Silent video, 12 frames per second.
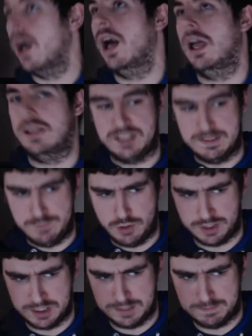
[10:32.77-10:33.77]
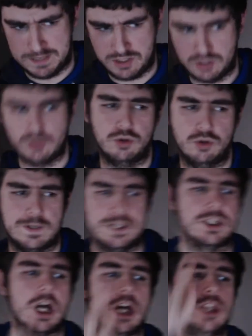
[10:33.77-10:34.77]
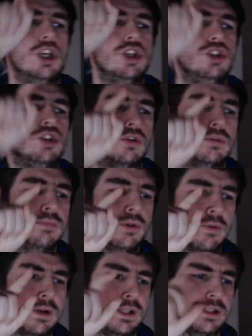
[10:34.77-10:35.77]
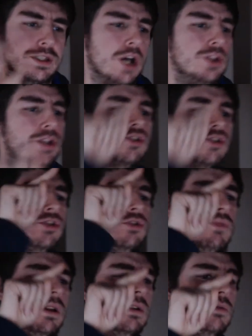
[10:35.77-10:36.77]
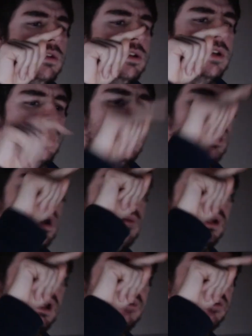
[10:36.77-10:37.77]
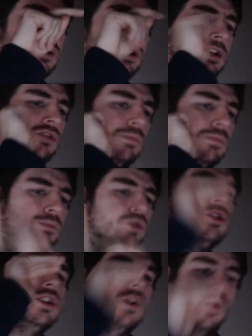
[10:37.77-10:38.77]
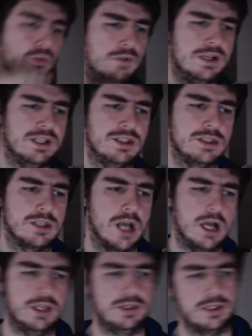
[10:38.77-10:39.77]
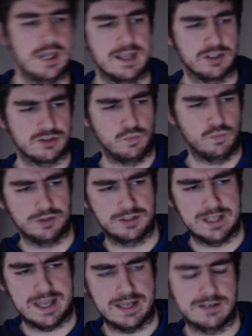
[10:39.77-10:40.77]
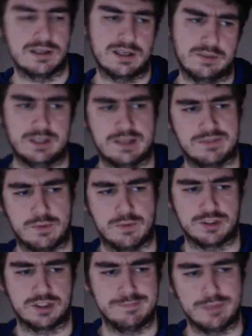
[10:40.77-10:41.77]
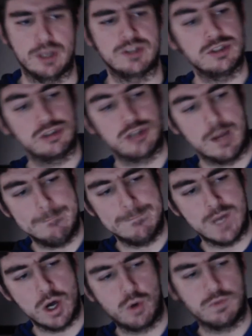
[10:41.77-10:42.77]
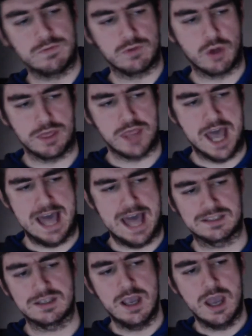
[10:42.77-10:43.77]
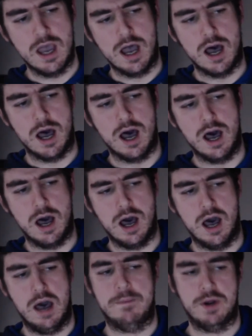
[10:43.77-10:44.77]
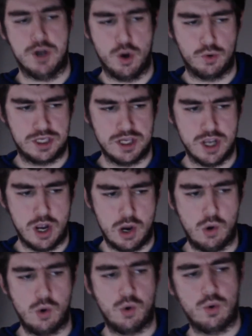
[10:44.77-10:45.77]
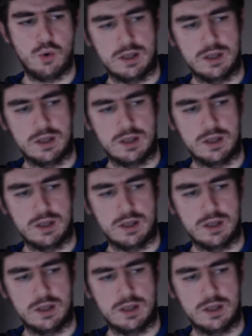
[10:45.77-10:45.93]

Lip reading: Let's see, Beauty and the Beast already done. Jungle Book already done. Cinderella already done. Maleficent and Sleeping Beauty already done. Alice in Wonderland. We left that one to Tim Burton. Dumbo, we've got that. Pinocchio.